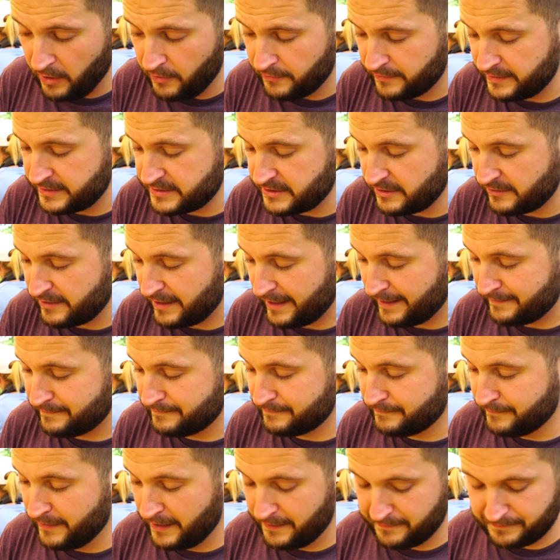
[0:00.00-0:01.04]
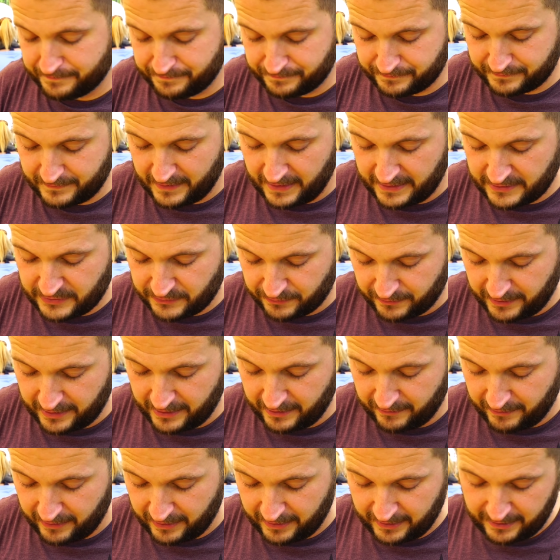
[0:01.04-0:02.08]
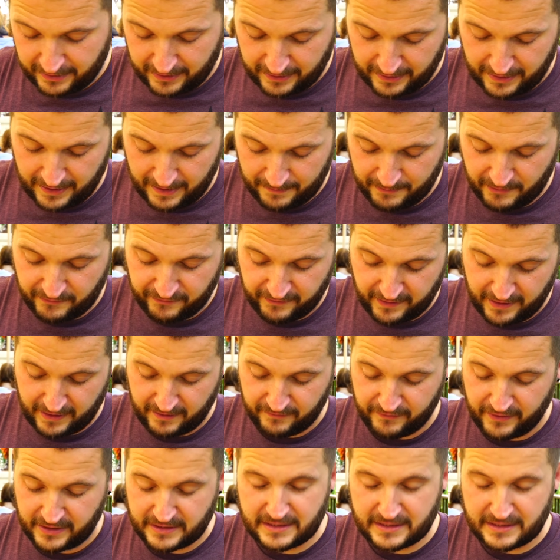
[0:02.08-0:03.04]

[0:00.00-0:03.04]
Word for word: Oh, it's okay. Well, it's really, really good. I'm a fan